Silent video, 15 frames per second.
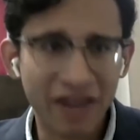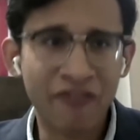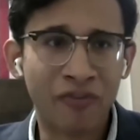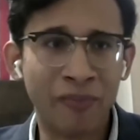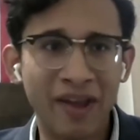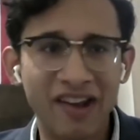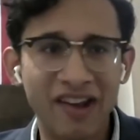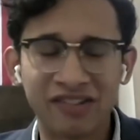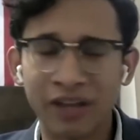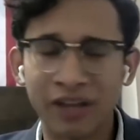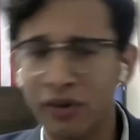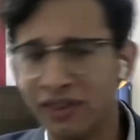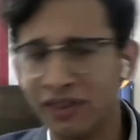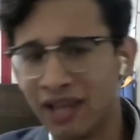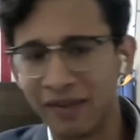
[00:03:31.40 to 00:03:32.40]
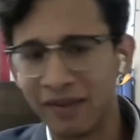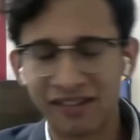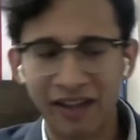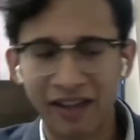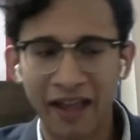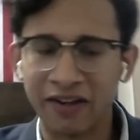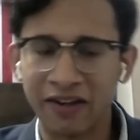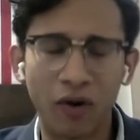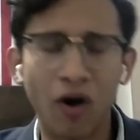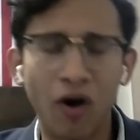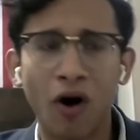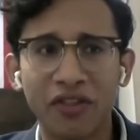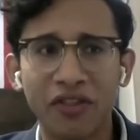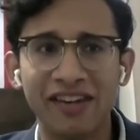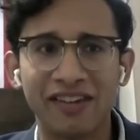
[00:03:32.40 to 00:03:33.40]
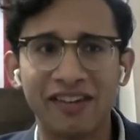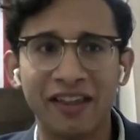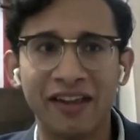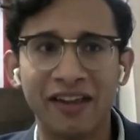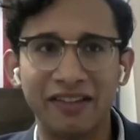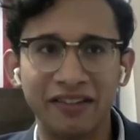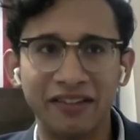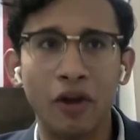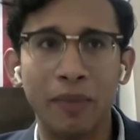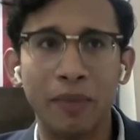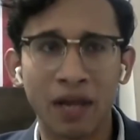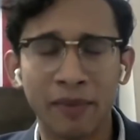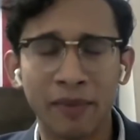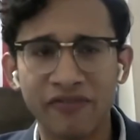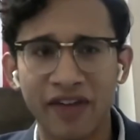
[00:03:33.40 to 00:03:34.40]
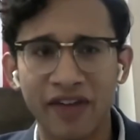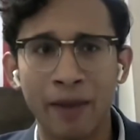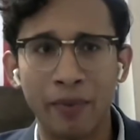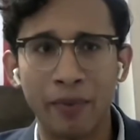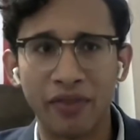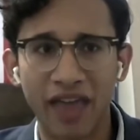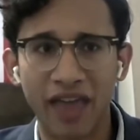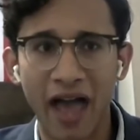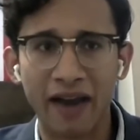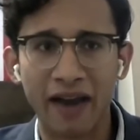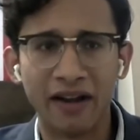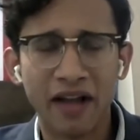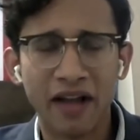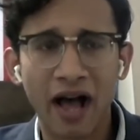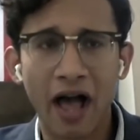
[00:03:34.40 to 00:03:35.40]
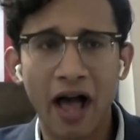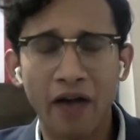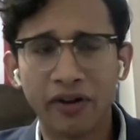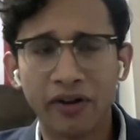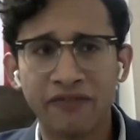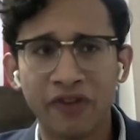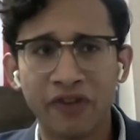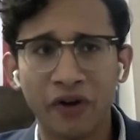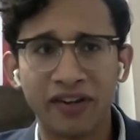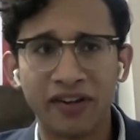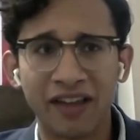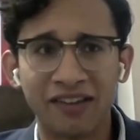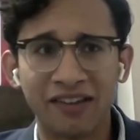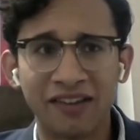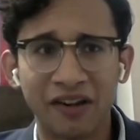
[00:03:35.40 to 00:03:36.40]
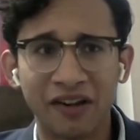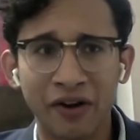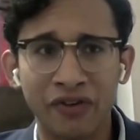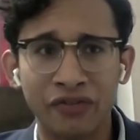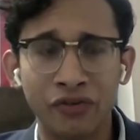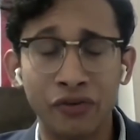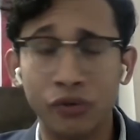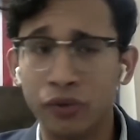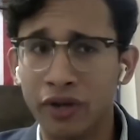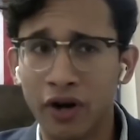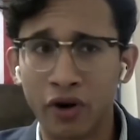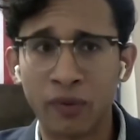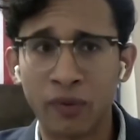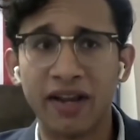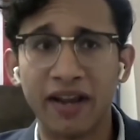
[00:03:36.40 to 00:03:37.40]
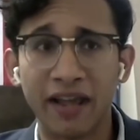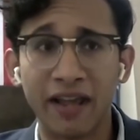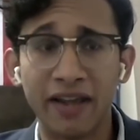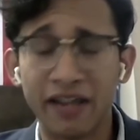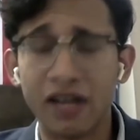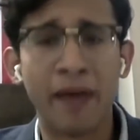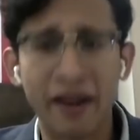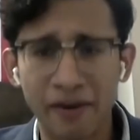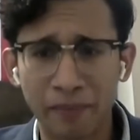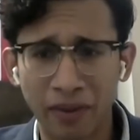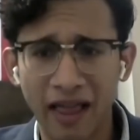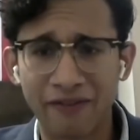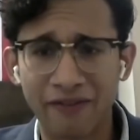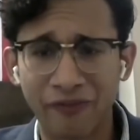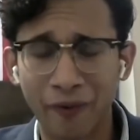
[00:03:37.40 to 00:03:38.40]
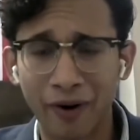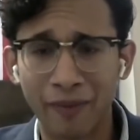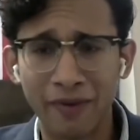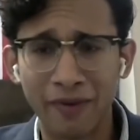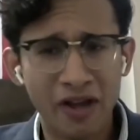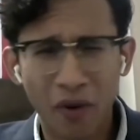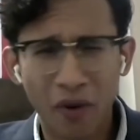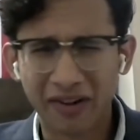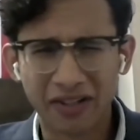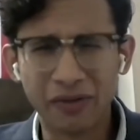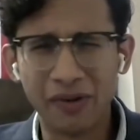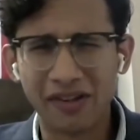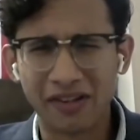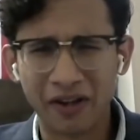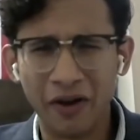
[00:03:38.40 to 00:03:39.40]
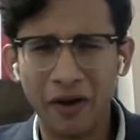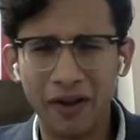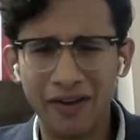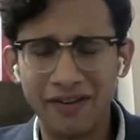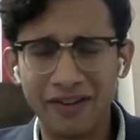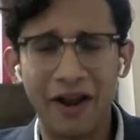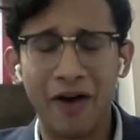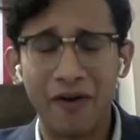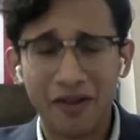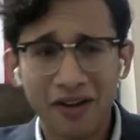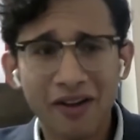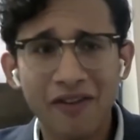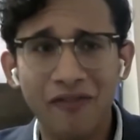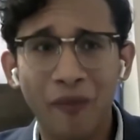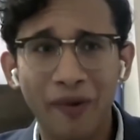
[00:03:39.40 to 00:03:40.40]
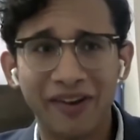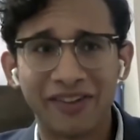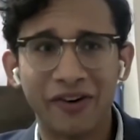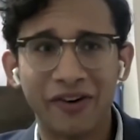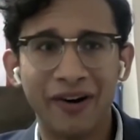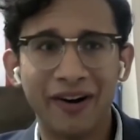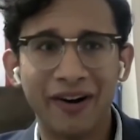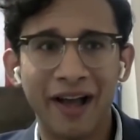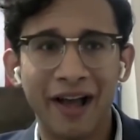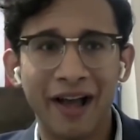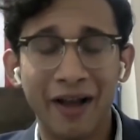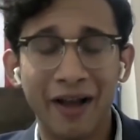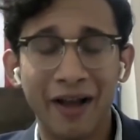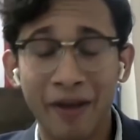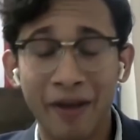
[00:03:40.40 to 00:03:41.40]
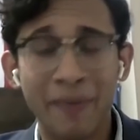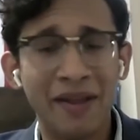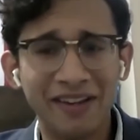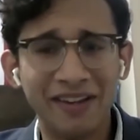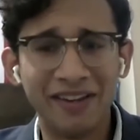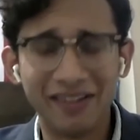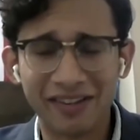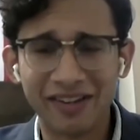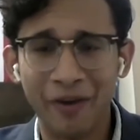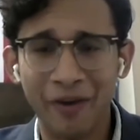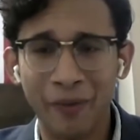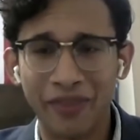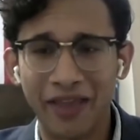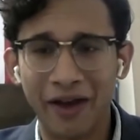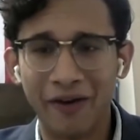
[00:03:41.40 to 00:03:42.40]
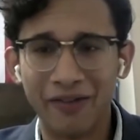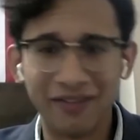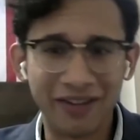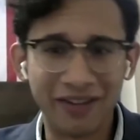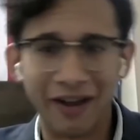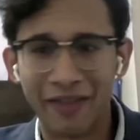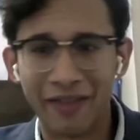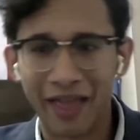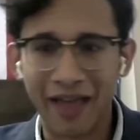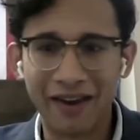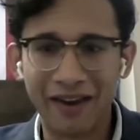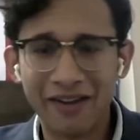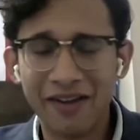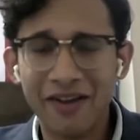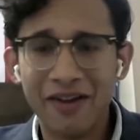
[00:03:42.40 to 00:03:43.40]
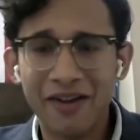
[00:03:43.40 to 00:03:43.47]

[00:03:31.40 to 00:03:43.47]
information they wouldn't let me cite, you know, all these things. And, you know, becoming fed up with that, I really felt it necessary to, you know, create an independent platform where students could, you know, voice their opinions without, you know, that